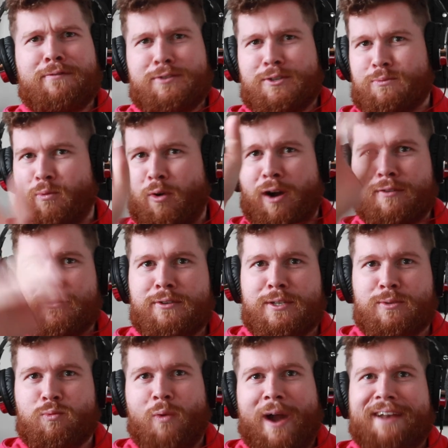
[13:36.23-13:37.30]
Just walk through this
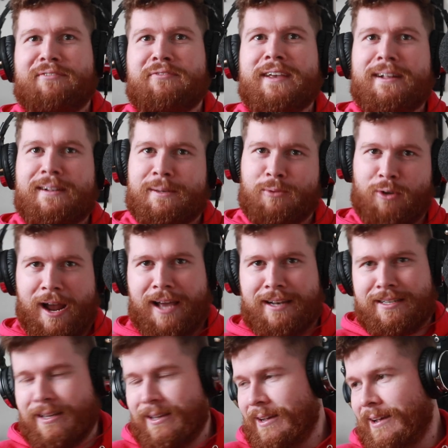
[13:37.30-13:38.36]
wet field, I'm grand.
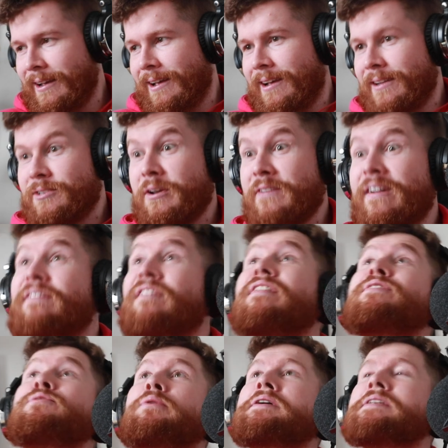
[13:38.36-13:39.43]
Don't even have to
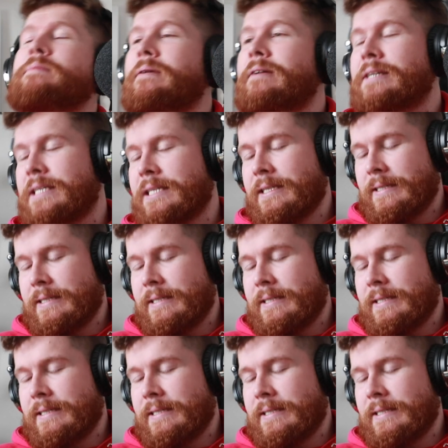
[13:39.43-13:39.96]
think twice about it.